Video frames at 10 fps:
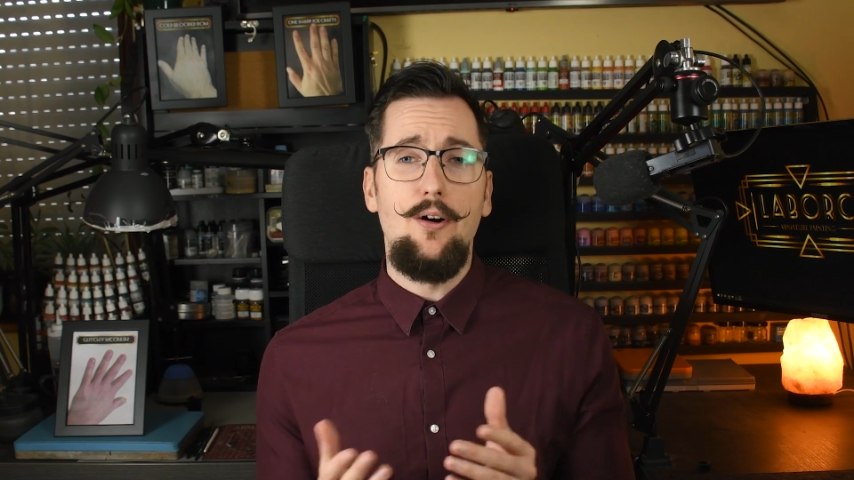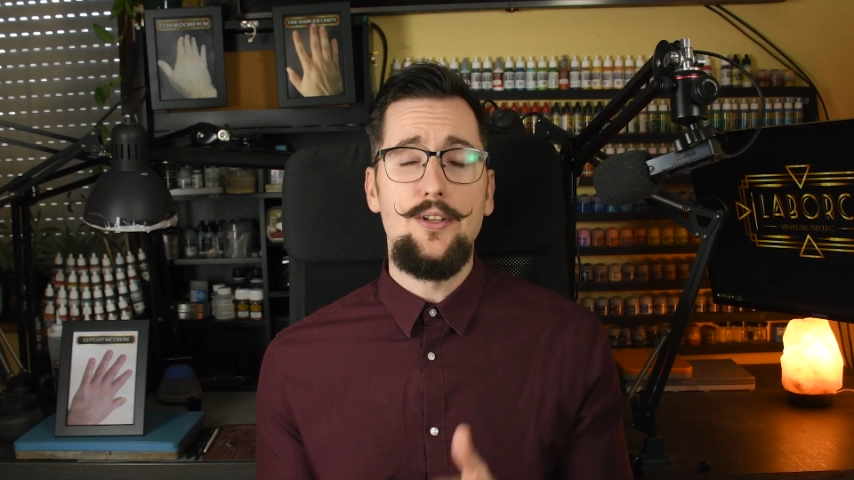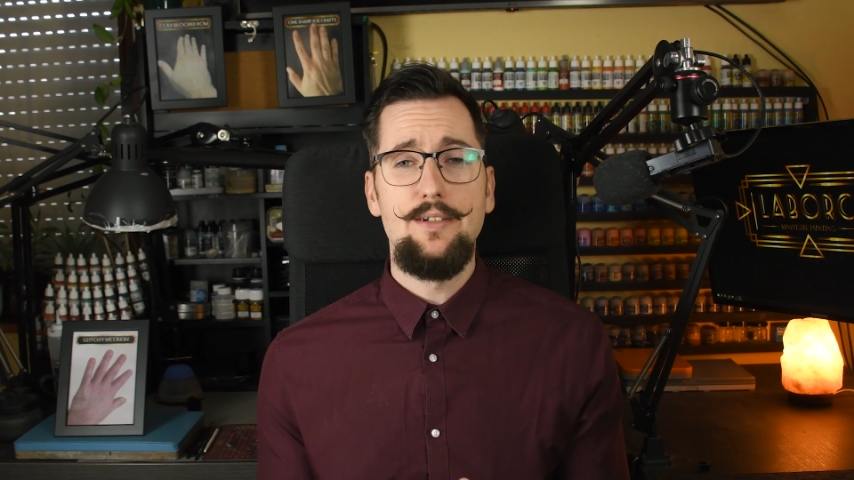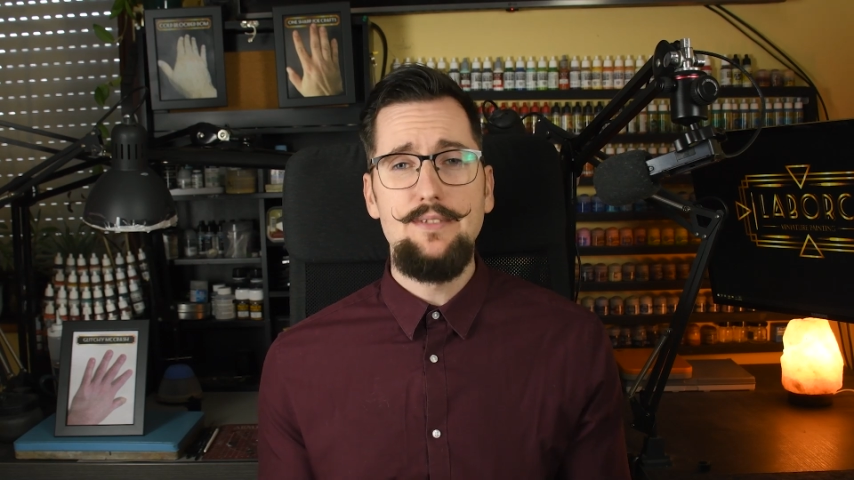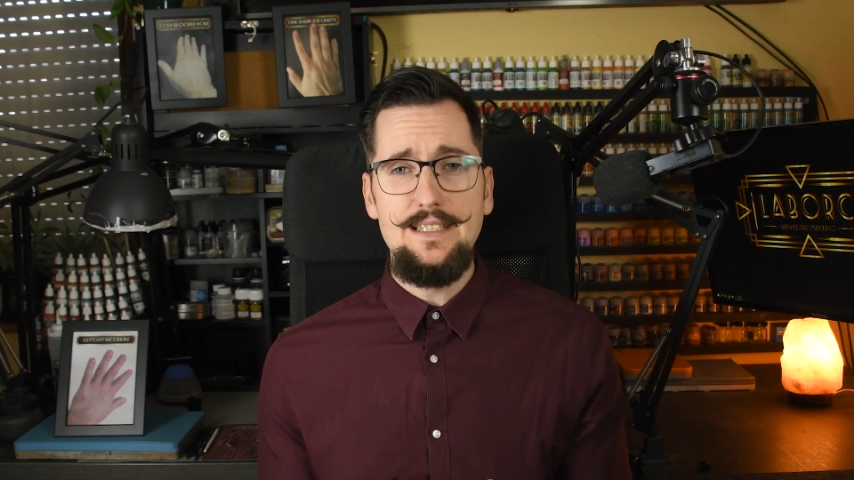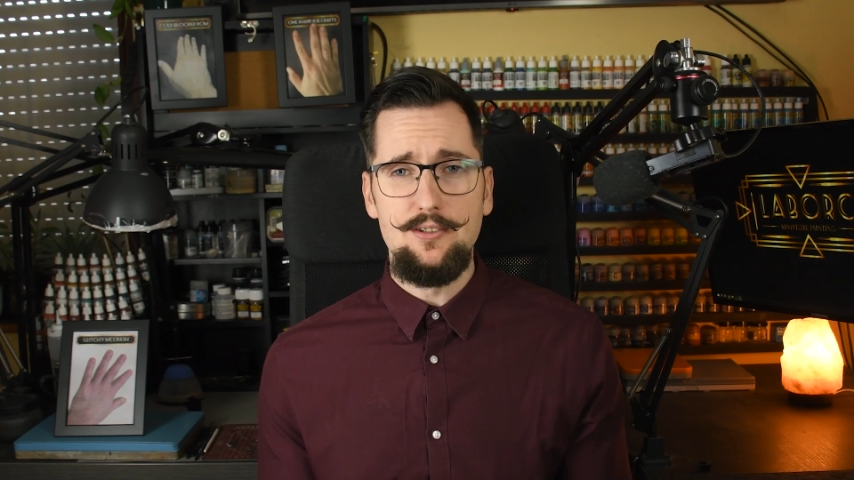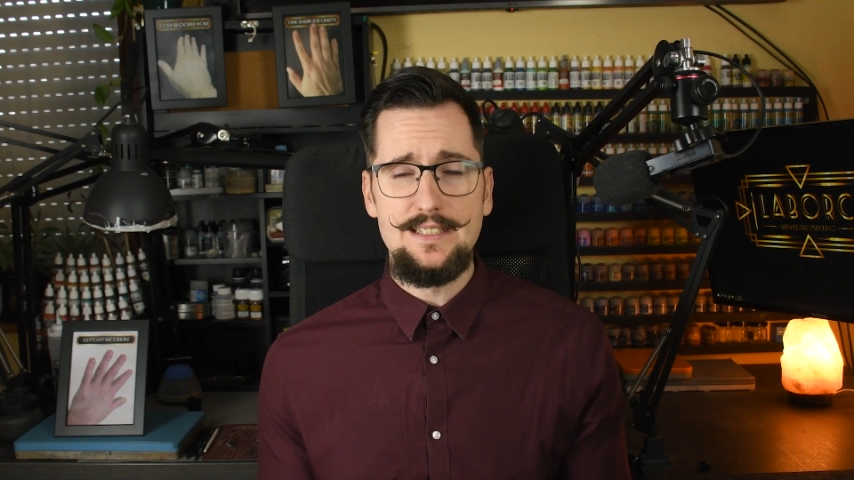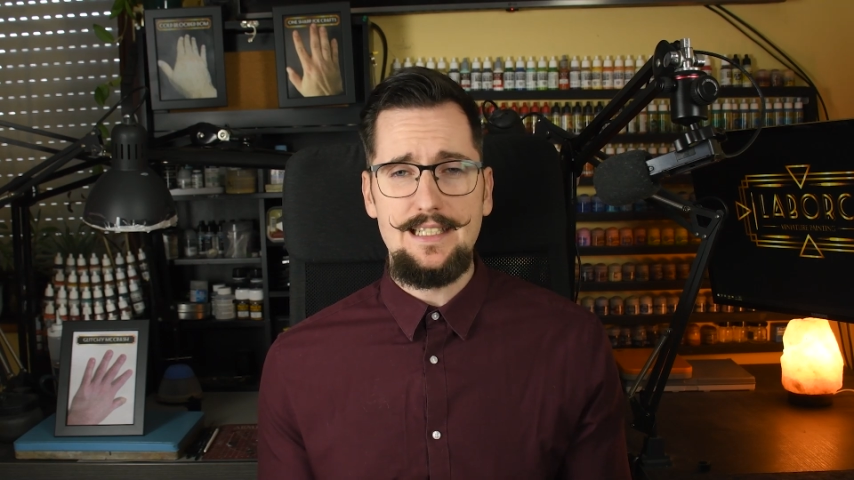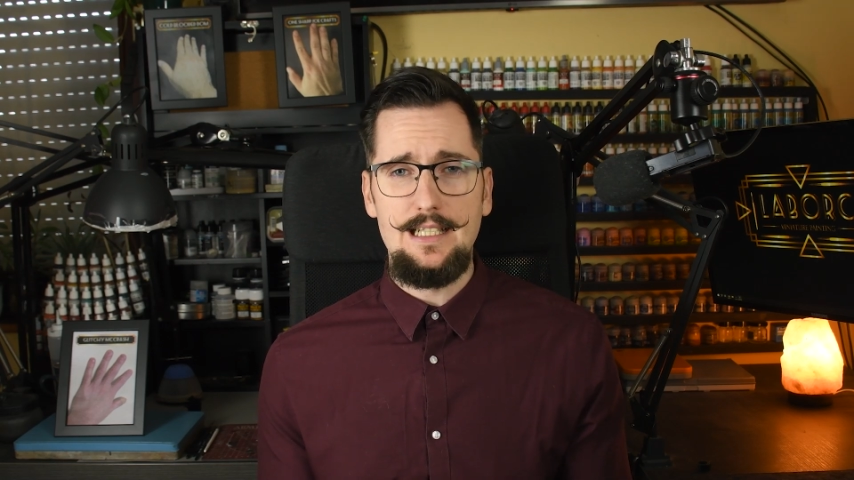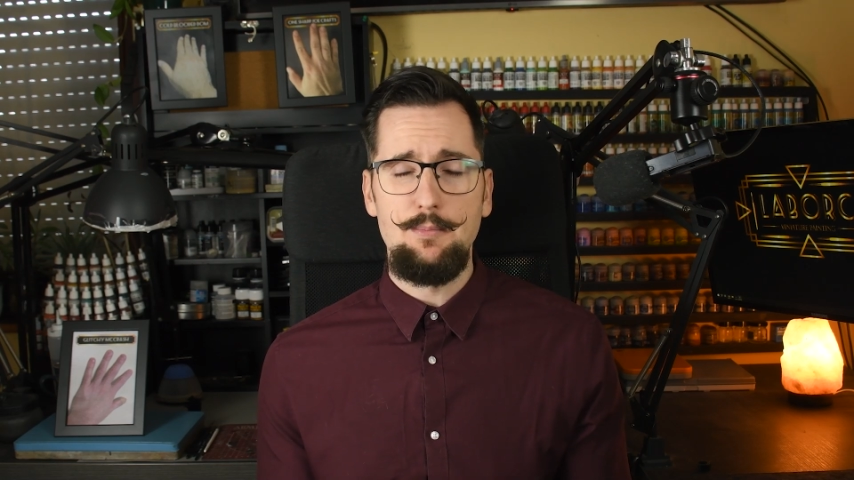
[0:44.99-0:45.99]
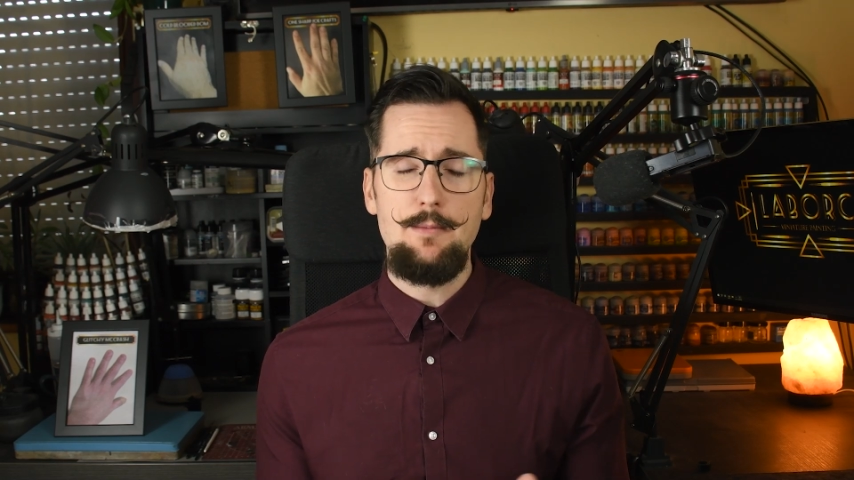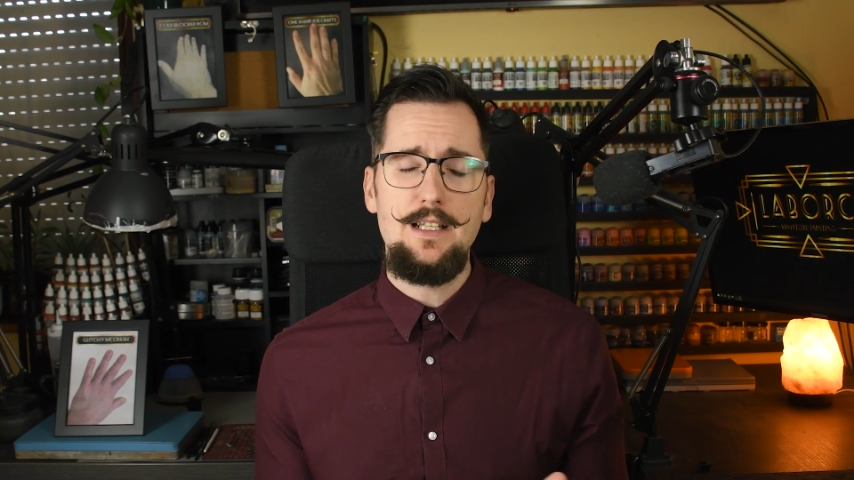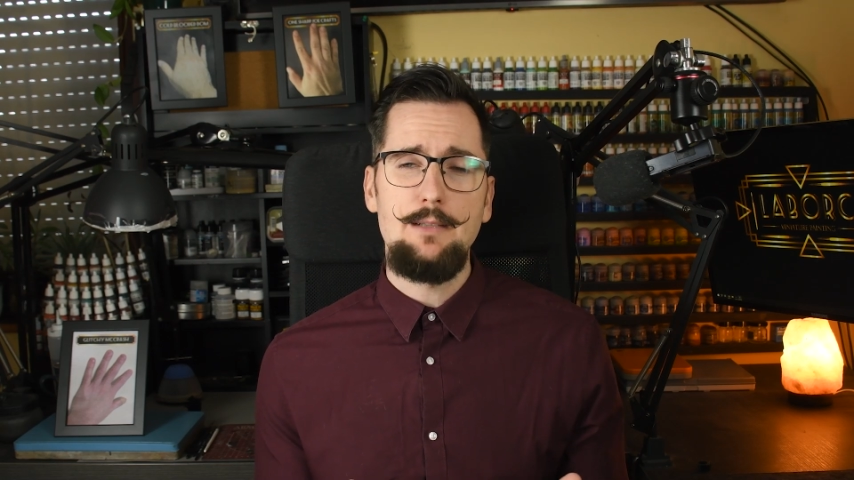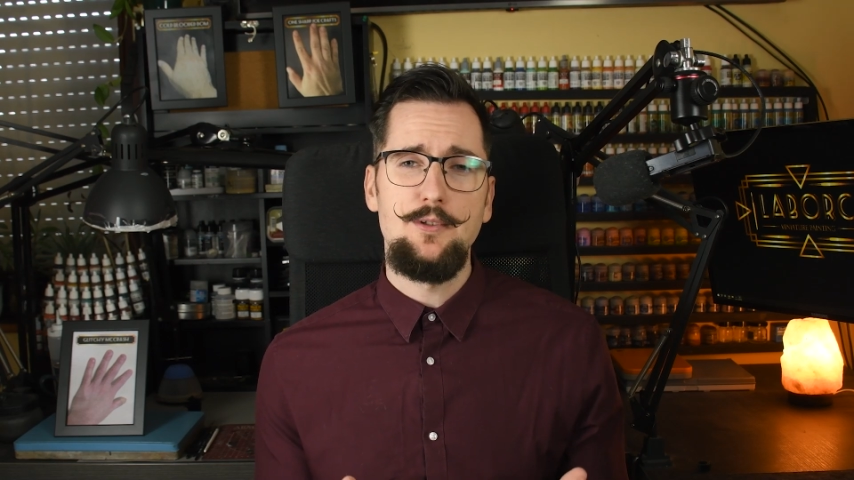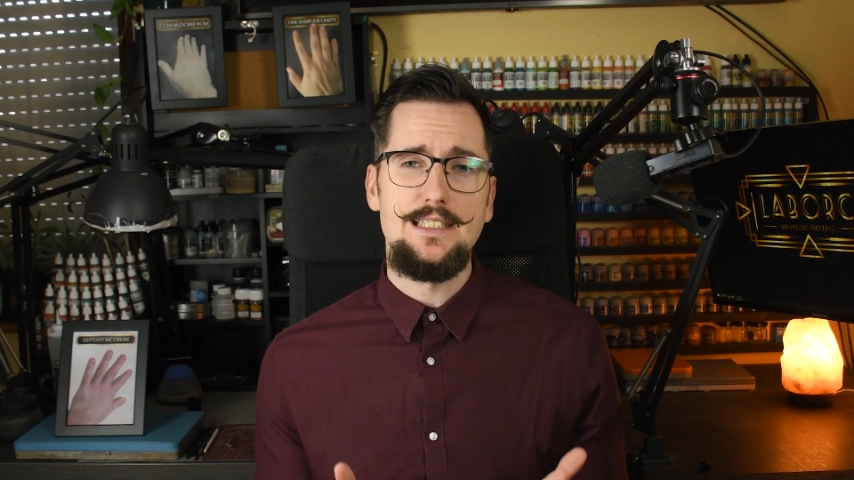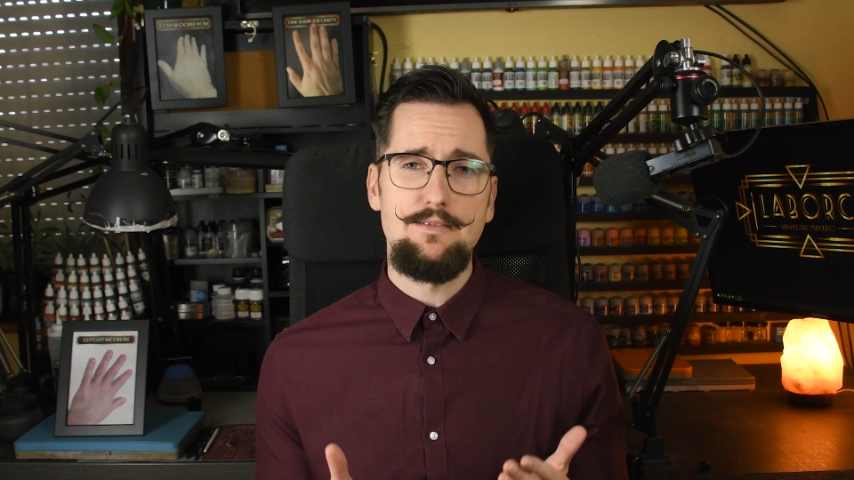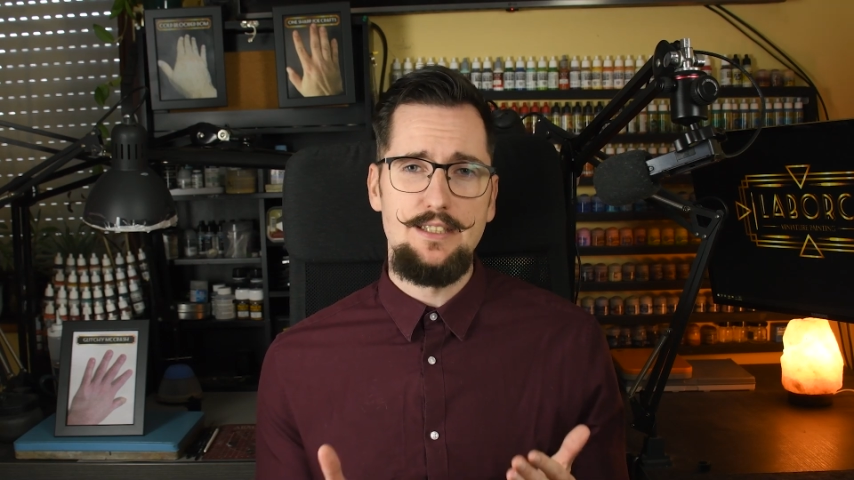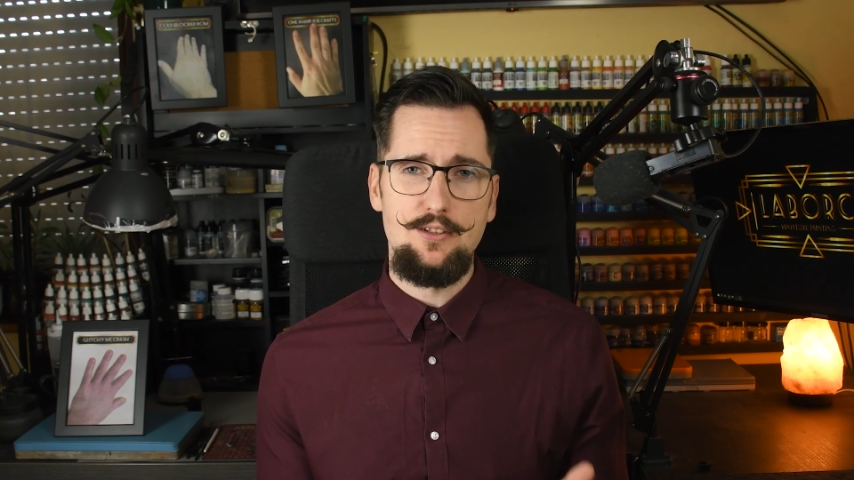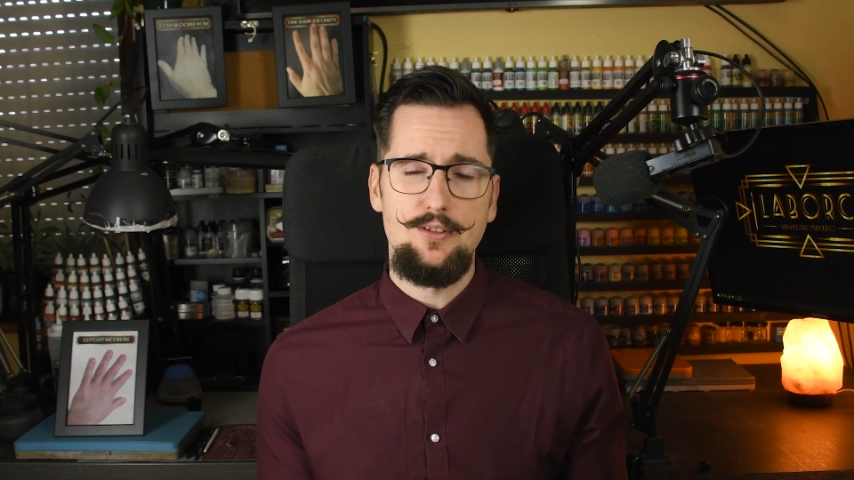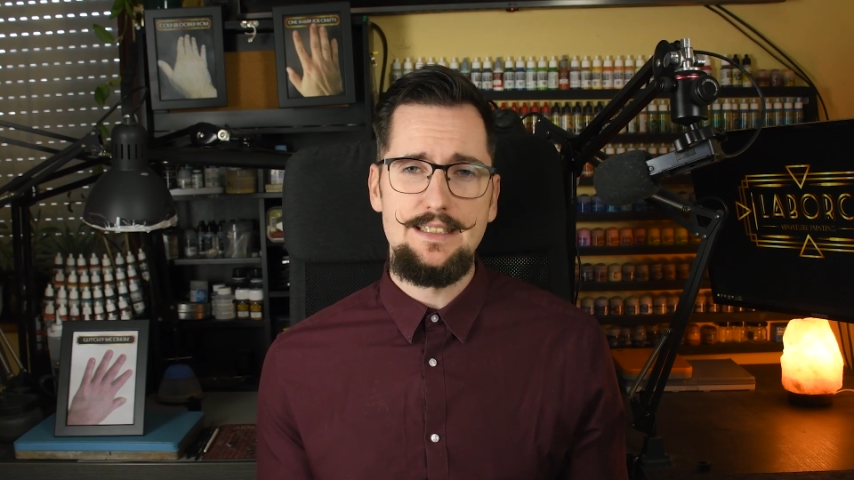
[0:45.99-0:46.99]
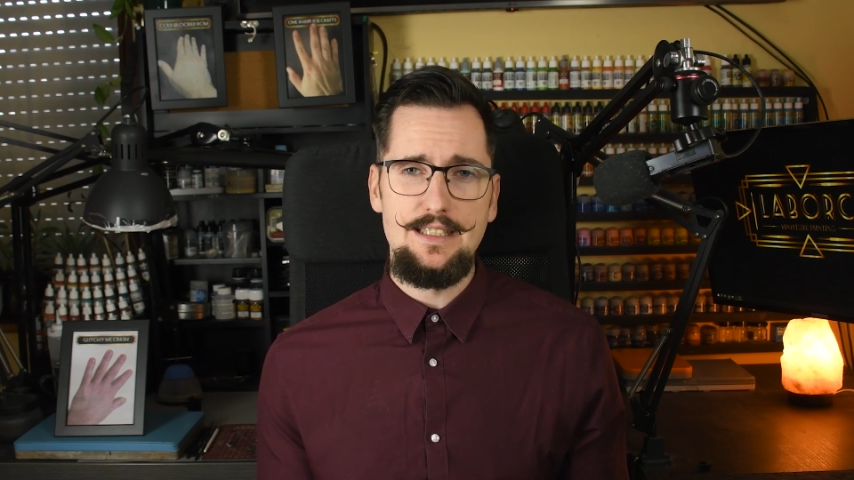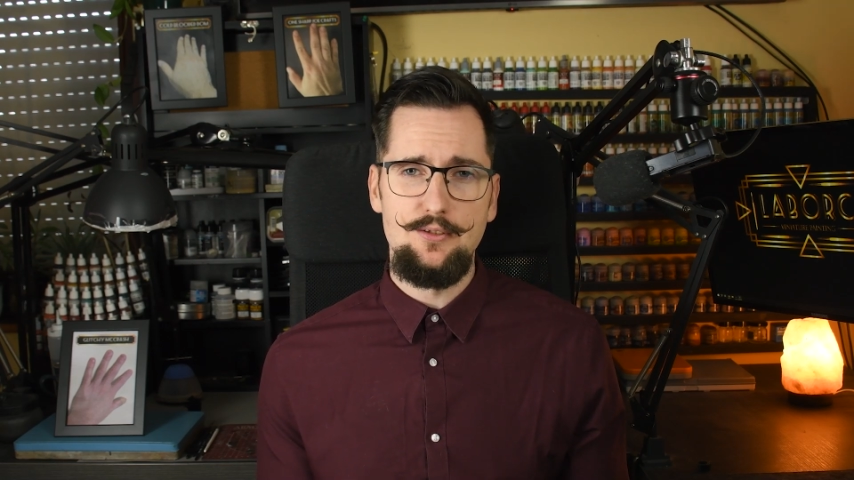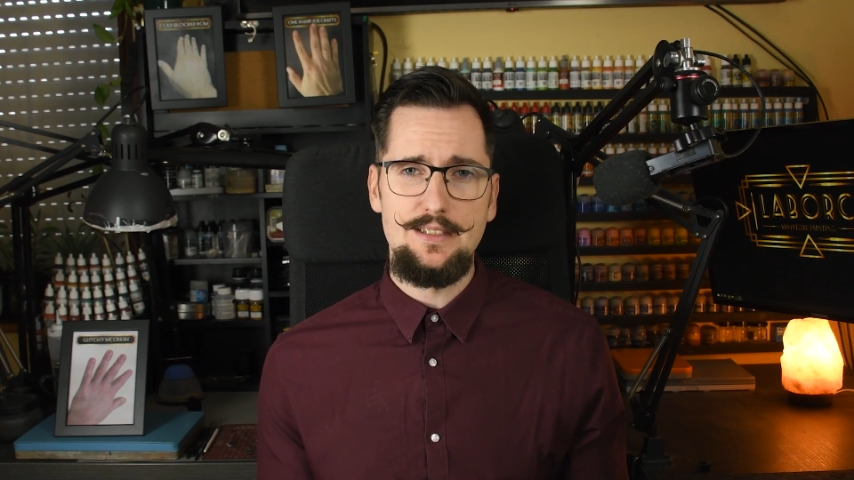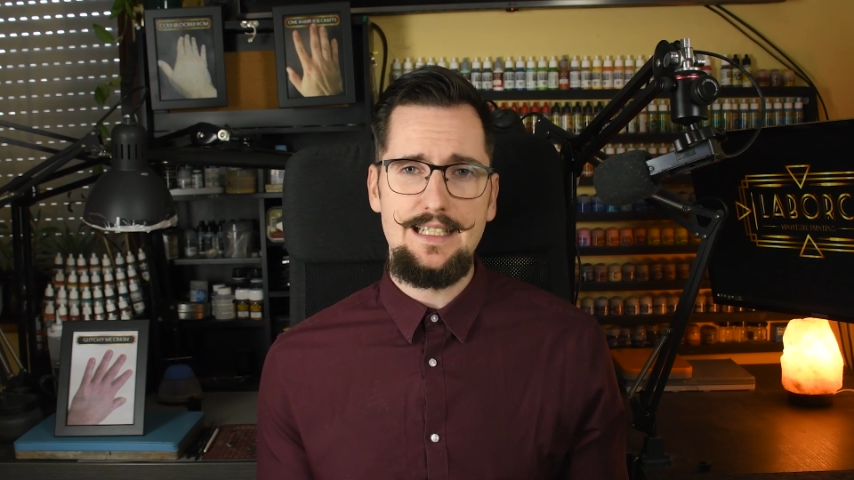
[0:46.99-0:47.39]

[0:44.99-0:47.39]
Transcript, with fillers: On the video side, Papa Laborc will continue